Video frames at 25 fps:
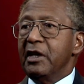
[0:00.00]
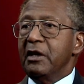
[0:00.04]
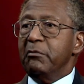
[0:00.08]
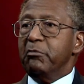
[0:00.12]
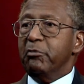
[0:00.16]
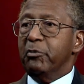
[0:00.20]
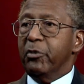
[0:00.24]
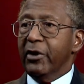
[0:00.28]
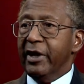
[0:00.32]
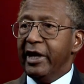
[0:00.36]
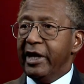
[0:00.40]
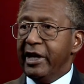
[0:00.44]

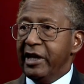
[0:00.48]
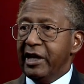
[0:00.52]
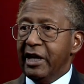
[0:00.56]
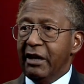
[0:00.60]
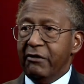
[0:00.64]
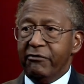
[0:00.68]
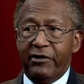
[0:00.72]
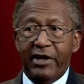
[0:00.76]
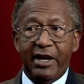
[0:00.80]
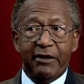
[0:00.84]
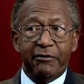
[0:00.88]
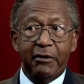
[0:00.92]
Brady,
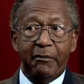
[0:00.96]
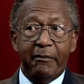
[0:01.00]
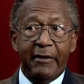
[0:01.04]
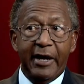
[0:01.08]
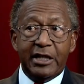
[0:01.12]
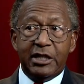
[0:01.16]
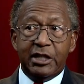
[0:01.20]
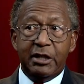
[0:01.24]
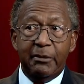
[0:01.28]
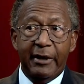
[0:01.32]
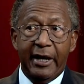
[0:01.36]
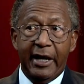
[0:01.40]
I've never
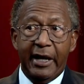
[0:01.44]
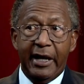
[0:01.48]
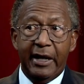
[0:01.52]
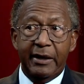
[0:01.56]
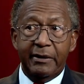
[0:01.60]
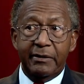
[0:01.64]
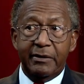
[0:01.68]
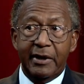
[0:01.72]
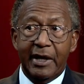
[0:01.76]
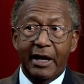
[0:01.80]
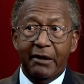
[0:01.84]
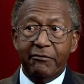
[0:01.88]
met the
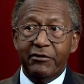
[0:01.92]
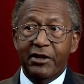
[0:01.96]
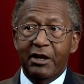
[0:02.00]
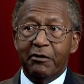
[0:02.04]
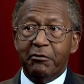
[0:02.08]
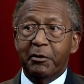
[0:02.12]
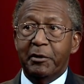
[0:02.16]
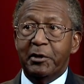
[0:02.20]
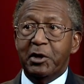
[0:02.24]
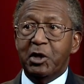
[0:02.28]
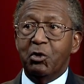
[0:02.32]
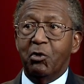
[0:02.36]
man. I've
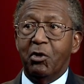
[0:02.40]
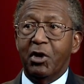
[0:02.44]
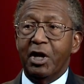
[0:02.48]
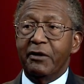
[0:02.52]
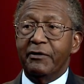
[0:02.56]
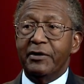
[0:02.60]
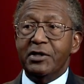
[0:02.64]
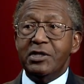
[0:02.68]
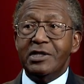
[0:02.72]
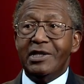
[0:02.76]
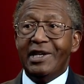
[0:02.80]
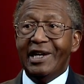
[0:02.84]
never been to one
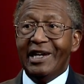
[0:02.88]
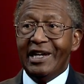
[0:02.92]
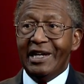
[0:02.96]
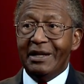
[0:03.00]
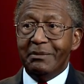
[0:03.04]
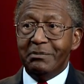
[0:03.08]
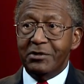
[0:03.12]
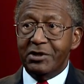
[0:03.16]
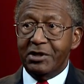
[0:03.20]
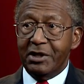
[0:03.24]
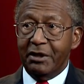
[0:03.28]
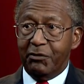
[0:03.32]
of his
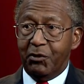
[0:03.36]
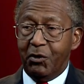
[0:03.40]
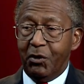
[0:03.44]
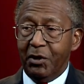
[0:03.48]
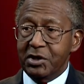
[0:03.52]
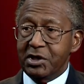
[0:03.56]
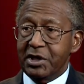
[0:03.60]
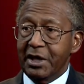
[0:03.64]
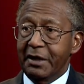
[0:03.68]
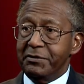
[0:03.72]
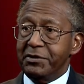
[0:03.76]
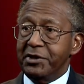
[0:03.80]
games. Of
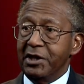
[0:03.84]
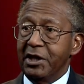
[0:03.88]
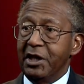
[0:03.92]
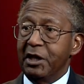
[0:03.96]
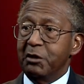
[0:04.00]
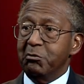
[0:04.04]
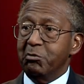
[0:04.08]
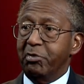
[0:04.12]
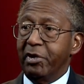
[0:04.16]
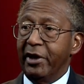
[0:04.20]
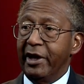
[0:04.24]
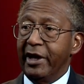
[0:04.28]
course, I've seen
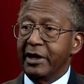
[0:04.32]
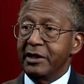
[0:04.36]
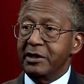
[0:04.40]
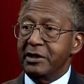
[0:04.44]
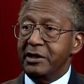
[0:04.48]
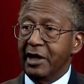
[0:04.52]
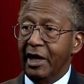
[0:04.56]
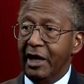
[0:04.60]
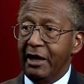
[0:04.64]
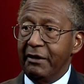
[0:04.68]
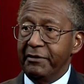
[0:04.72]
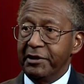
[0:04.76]
him play on
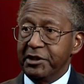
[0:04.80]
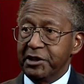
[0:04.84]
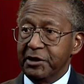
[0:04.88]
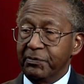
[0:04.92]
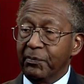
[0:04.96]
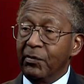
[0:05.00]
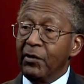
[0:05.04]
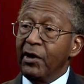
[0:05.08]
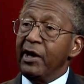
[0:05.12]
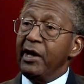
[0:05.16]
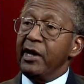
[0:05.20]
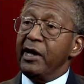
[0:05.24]

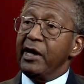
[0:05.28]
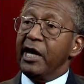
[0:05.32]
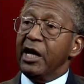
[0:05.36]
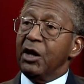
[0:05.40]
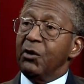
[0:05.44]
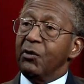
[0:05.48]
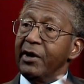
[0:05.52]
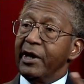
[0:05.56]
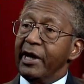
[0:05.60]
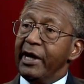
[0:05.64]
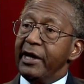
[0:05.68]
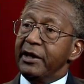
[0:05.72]
television.
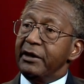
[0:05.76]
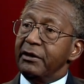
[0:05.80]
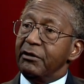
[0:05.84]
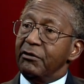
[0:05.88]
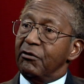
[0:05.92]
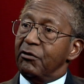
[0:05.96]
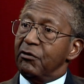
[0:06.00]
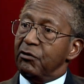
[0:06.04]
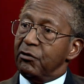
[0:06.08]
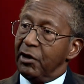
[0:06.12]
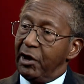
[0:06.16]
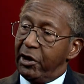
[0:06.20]
And when I
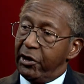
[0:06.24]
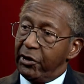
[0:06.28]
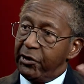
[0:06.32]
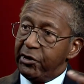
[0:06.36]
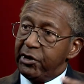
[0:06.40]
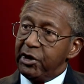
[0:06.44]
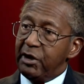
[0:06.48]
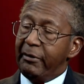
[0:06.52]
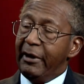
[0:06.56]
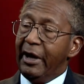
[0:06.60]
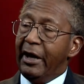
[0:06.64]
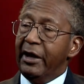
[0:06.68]

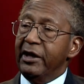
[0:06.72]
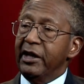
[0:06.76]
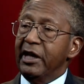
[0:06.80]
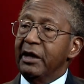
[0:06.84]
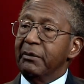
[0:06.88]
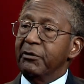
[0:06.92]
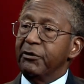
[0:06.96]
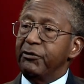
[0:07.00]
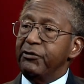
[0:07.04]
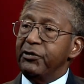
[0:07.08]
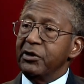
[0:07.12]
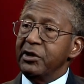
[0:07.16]
learned about
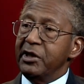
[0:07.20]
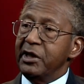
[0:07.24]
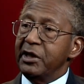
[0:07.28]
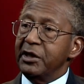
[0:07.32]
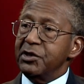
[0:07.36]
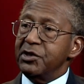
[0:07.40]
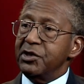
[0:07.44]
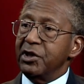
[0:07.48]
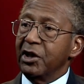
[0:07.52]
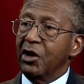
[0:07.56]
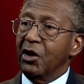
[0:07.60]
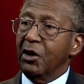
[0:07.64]
him a few
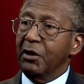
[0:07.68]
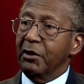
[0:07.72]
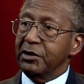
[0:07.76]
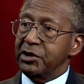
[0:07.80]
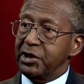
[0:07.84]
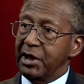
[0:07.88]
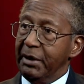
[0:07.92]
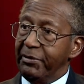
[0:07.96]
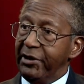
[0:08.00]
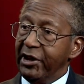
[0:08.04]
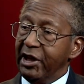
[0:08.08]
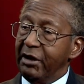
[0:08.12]
years ago,
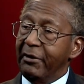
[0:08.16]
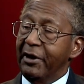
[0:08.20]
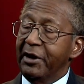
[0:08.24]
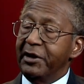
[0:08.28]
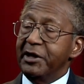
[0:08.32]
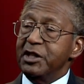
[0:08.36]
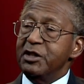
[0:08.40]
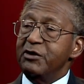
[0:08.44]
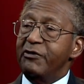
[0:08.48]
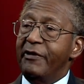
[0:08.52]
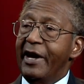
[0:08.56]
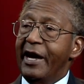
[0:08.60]
something about
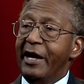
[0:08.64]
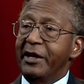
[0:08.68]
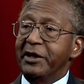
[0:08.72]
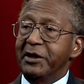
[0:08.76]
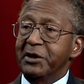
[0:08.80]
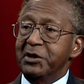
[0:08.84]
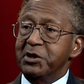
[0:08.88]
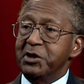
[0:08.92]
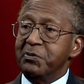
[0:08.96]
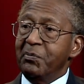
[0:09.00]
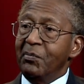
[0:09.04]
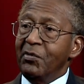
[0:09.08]
his
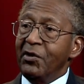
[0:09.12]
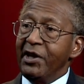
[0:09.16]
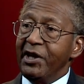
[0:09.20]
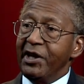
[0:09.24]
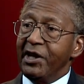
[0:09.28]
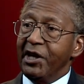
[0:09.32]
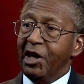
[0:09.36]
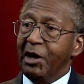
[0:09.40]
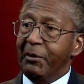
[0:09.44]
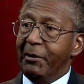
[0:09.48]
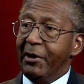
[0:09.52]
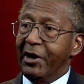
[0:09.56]
values
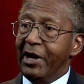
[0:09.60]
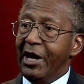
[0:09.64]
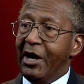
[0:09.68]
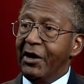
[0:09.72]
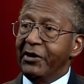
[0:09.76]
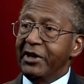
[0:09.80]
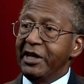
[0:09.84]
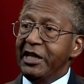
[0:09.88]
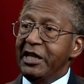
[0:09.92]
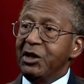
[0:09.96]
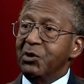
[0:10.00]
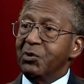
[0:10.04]
and about
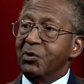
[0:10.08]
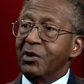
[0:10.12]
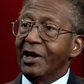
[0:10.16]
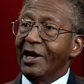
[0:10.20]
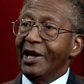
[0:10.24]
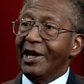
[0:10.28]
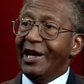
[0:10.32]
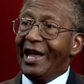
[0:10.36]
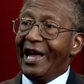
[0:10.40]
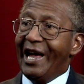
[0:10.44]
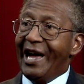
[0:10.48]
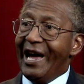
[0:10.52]
how he
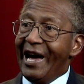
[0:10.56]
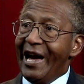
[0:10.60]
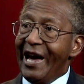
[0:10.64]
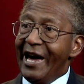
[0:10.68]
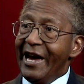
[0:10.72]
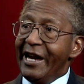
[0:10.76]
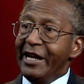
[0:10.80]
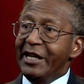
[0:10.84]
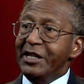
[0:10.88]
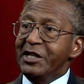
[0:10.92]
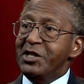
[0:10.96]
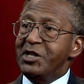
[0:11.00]

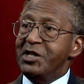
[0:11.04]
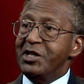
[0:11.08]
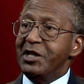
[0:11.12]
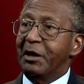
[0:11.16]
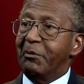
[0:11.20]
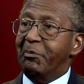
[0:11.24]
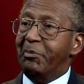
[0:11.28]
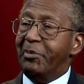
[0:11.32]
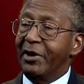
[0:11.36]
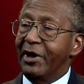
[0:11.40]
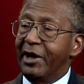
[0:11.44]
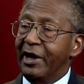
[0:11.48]
relies
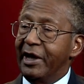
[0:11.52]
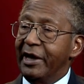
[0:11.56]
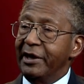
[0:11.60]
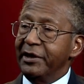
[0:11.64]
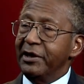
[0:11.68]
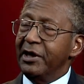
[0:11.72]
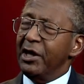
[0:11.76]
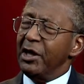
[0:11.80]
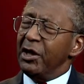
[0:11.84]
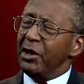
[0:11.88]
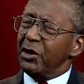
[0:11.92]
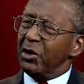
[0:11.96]

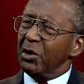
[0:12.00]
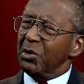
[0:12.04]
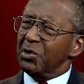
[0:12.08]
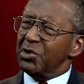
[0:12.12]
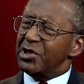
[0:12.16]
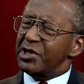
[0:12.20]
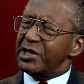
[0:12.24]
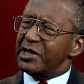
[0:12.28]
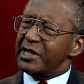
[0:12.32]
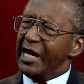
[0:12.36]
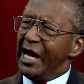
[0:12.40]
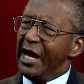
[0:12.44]
upon
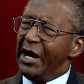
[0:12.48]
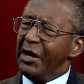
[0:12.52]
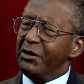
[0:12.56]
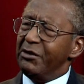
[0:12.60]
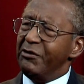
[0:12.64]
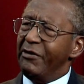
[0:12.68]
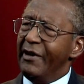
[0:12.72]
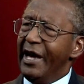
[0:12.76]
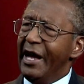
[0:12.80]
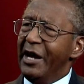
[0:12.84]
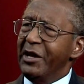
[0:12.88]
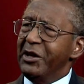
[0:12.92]
those
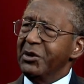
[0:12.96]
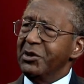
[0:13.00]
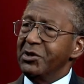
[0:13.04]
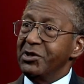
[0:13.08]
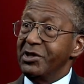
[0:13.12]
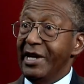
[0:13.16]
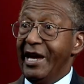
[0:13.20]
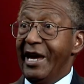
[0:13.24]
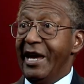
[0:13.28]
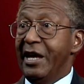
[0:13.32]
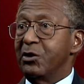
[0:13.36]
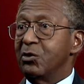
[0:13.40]
sound
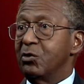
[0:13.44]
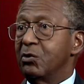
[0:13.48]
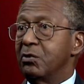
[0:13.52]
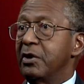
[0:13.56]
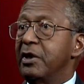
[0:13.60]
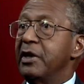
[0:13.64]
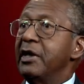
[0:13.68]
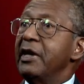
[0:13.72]
values and